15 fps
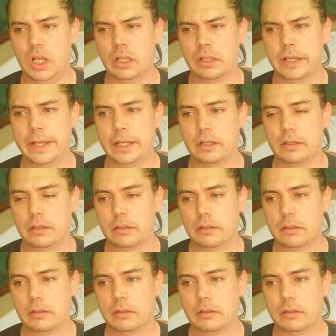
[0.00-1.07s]
like
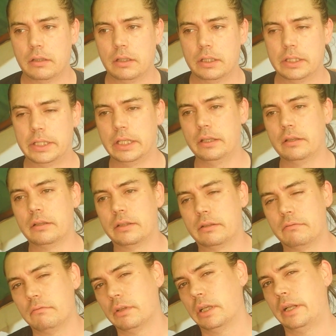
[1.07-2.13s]
the
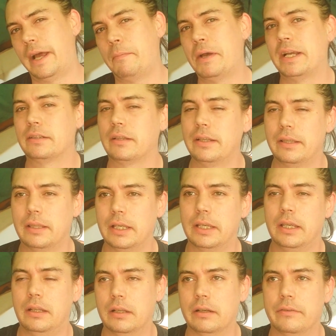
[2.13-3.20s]
and I'm actually
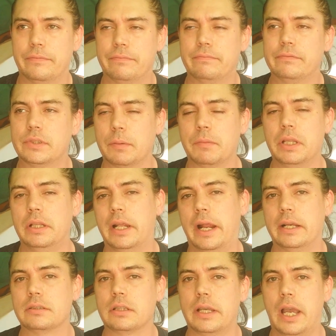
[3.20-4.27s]
thinking of something
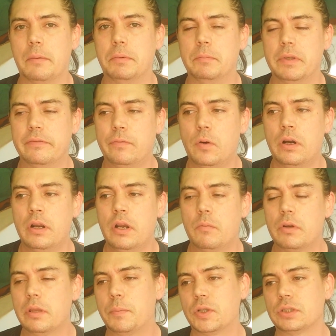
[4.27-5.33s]
that actually happened before,
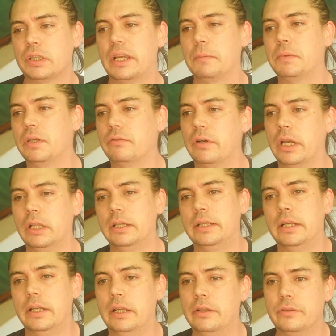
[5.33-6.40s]
but the person kept
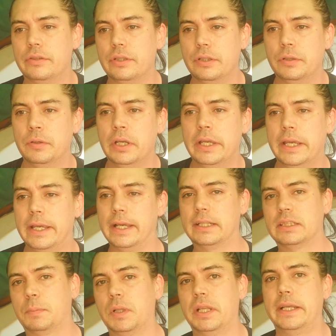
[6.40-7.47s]
derailing it into
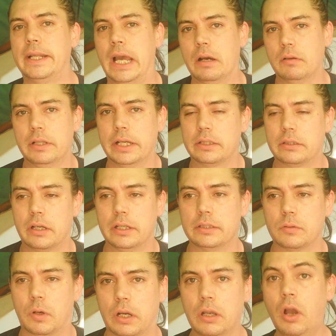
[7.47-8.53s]
explain how
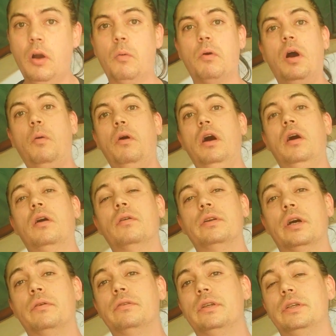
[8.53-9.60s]
electrons work. Whoa, whoa,
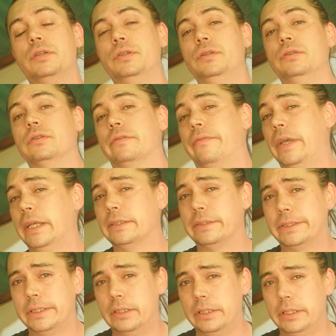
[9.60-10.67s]
don't use
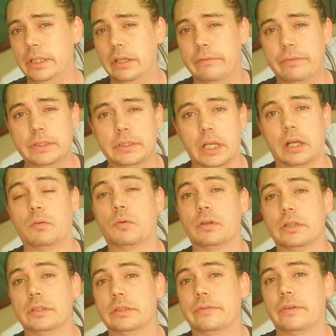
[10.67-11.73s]
fancy physics
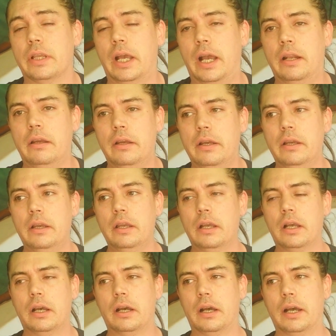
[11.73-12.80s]
words for that.
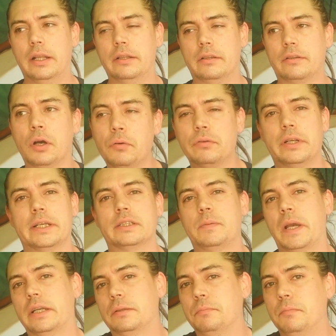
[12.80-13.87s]
Uh, don't
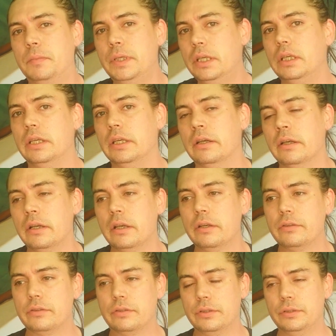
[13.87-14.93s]
expect me
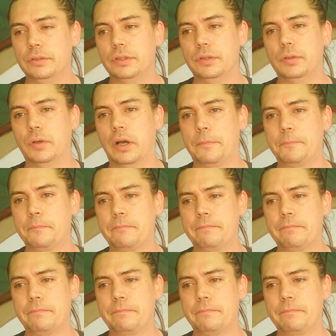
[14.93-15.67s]
to uh,